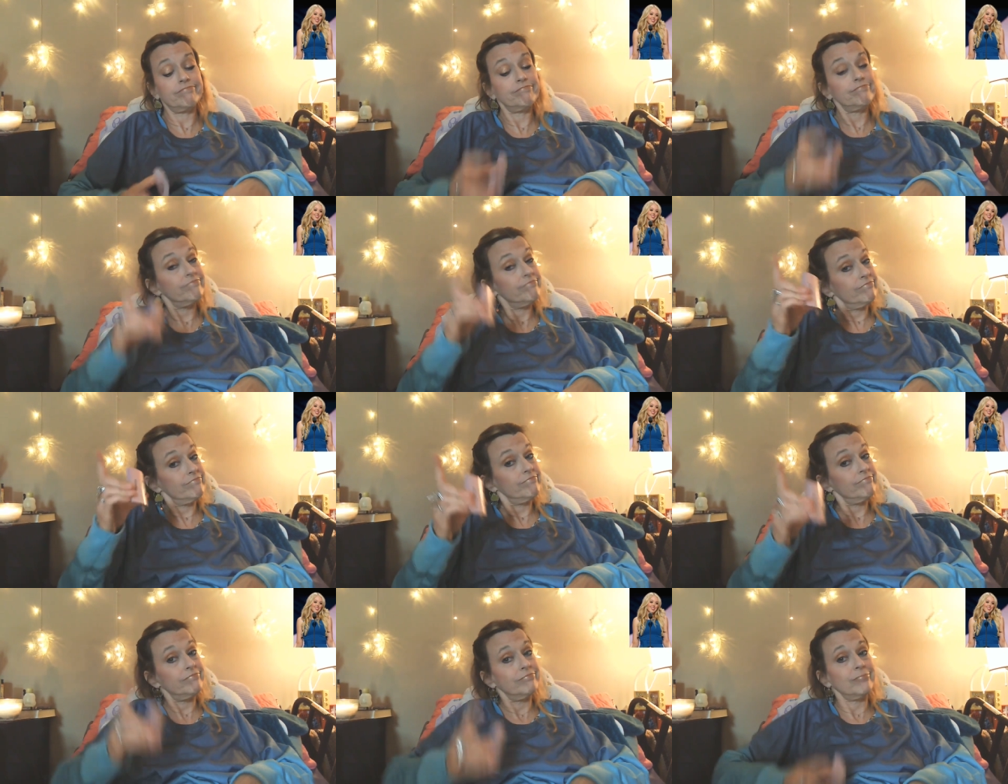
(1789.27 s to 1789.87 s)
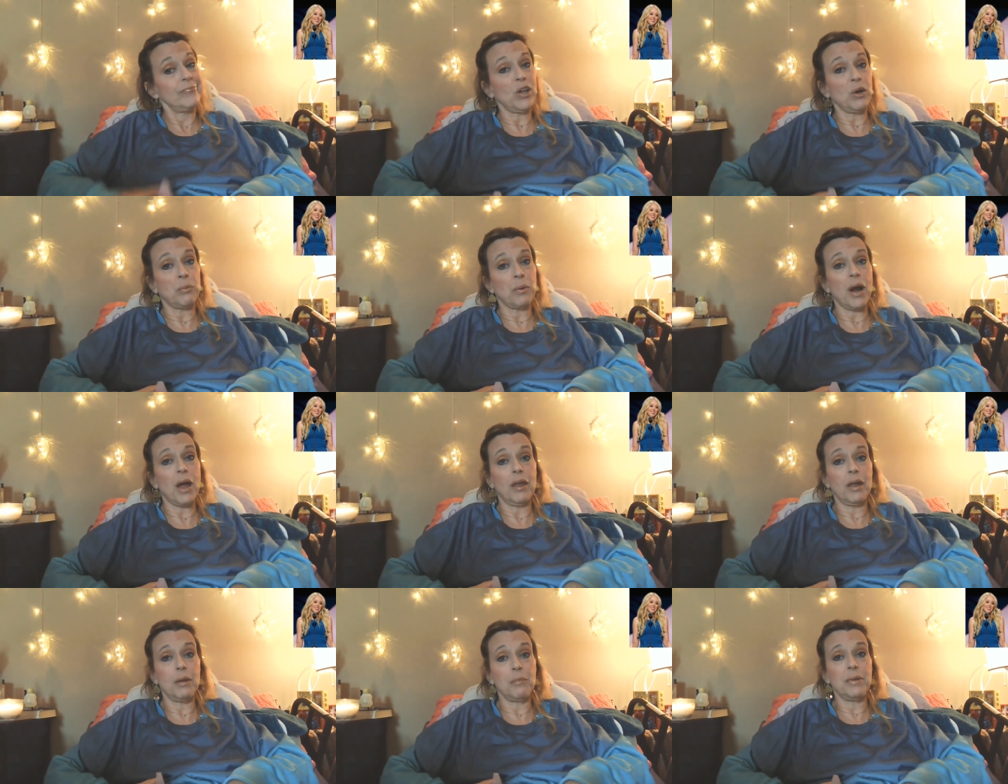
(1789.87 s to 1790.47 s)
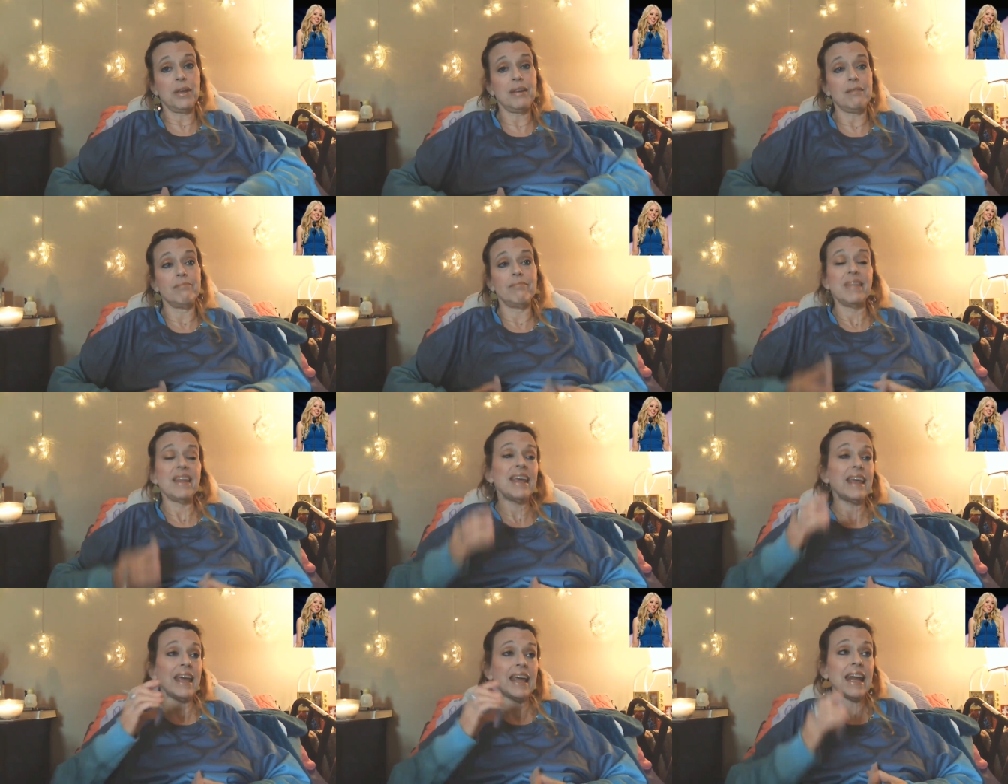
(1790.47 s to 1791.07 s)
they'll probably be, can
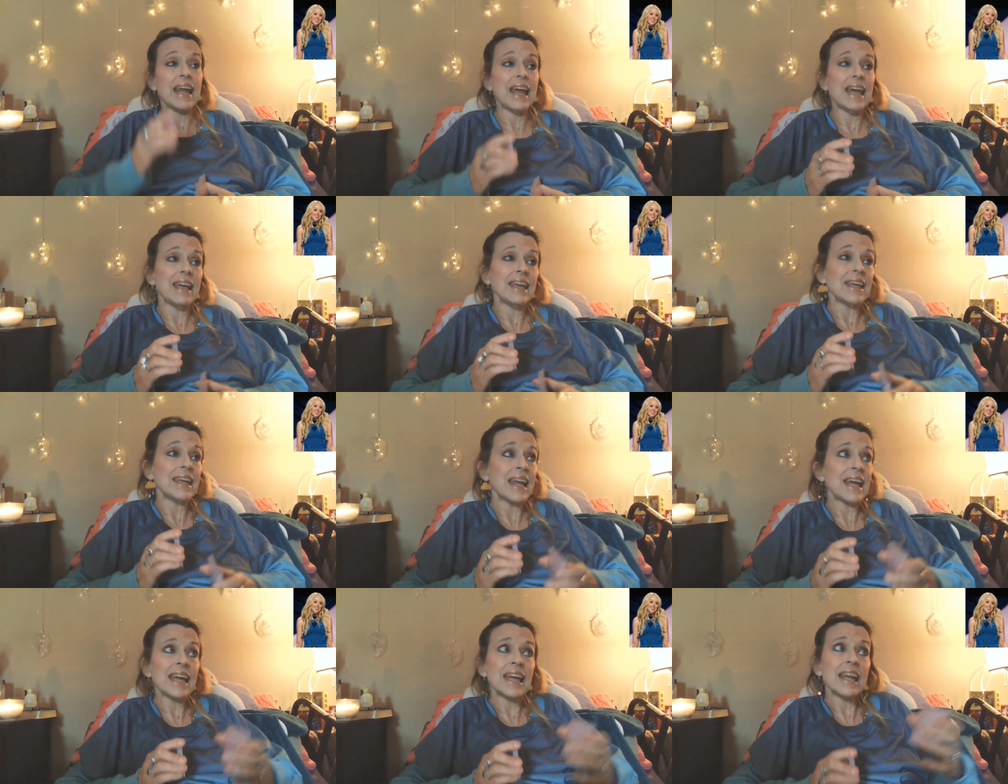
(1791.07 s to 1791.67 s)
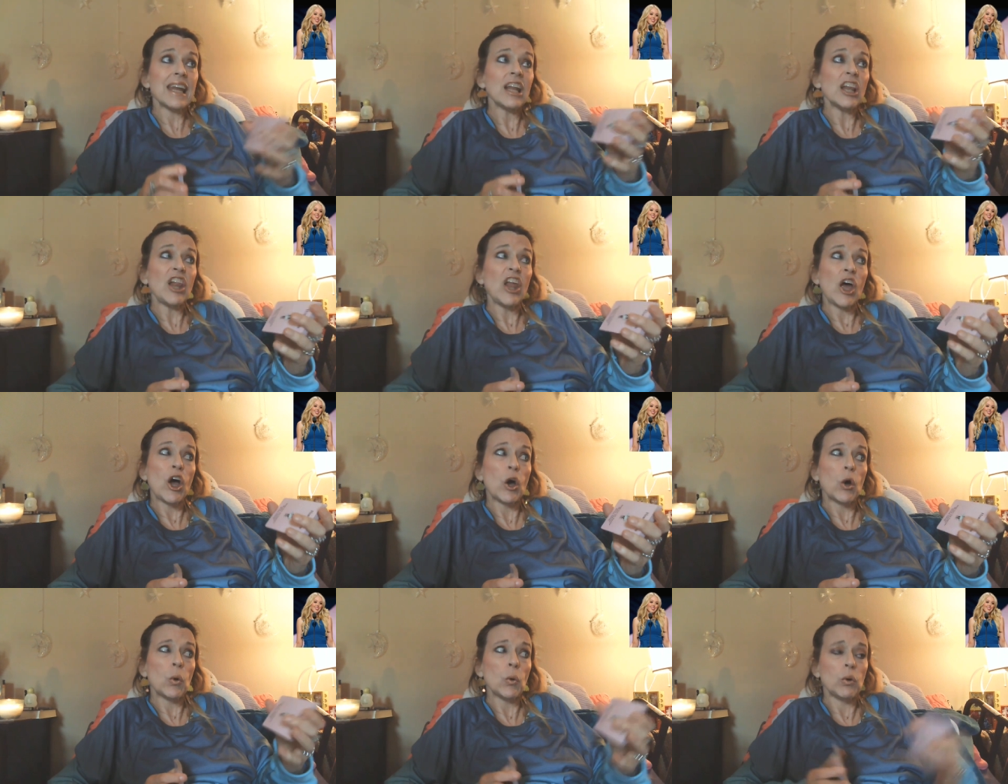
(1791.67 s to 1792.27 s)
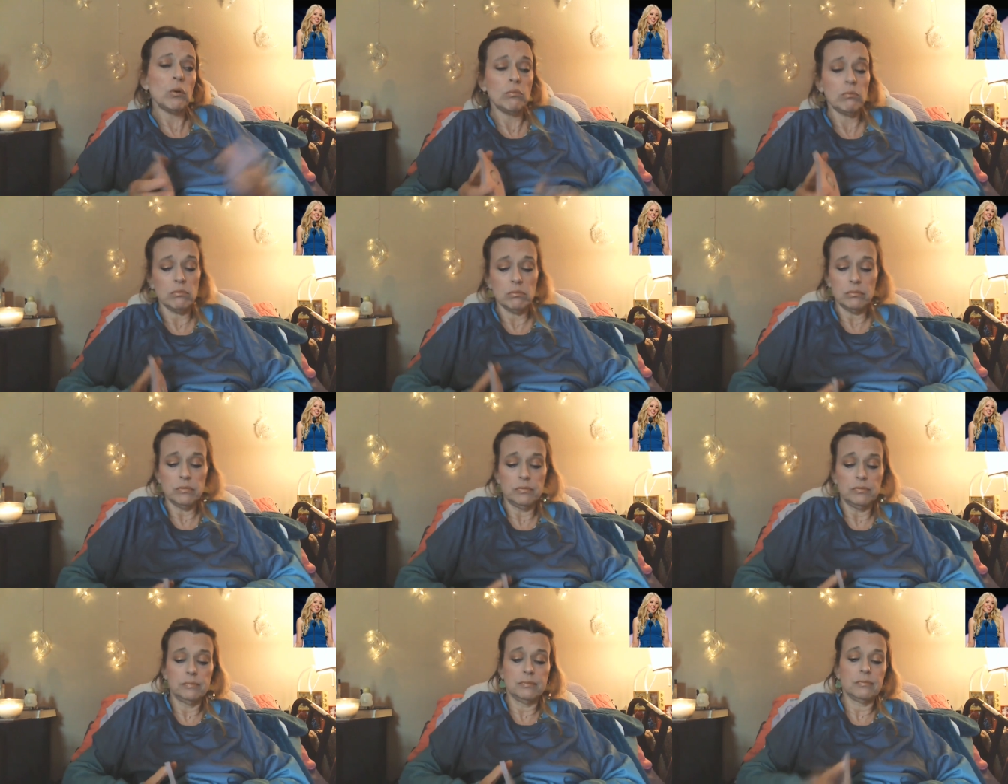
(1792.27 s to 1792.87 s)
I, can I get a loan?
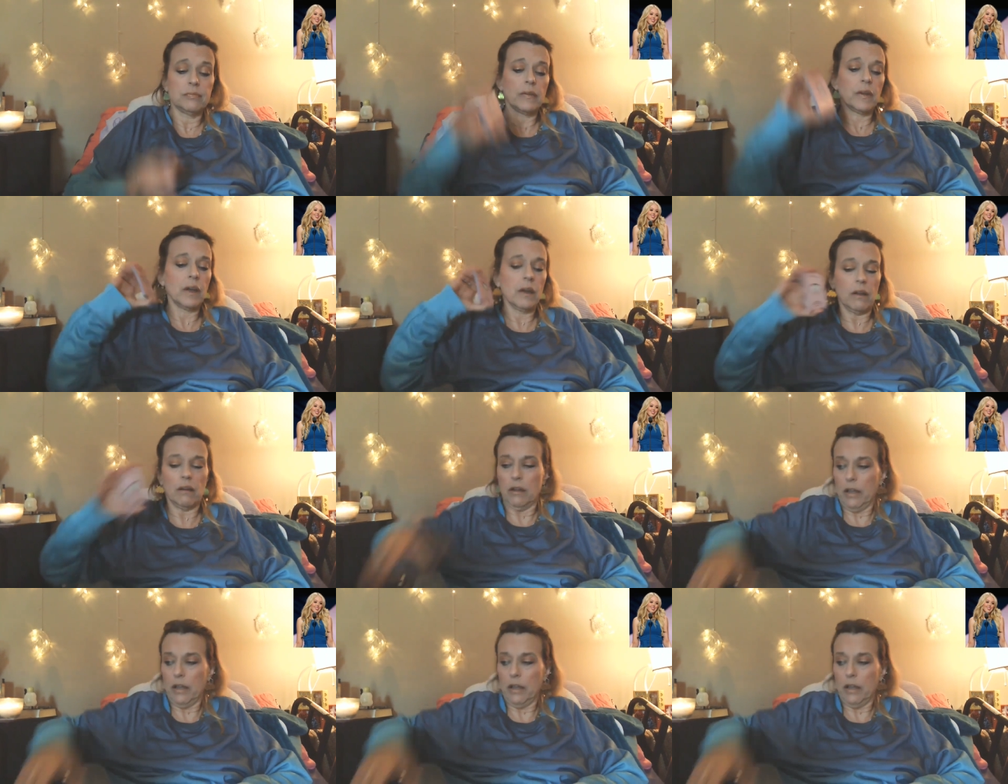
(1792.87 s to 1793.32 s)
Click.